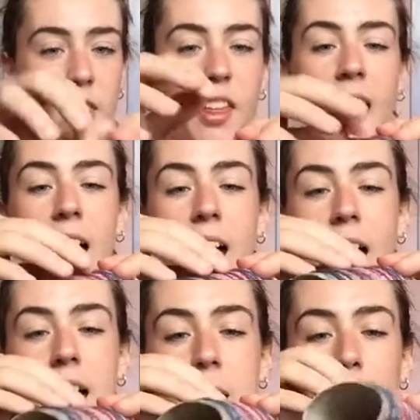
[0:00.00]
that,
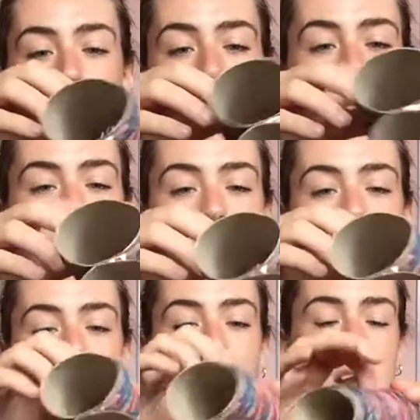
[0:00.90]
and then what I'm going to do
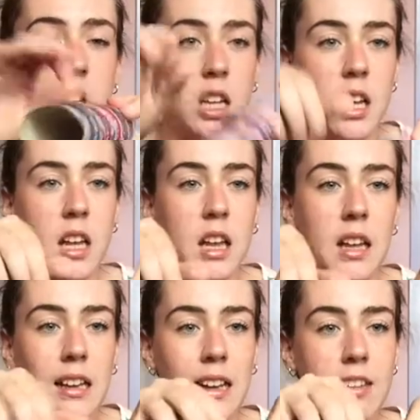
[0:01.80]
is I'm actually going to
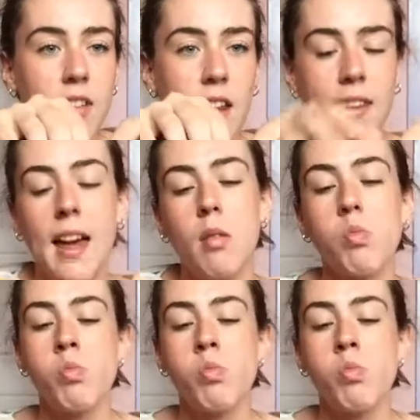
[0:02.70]
leave it like that.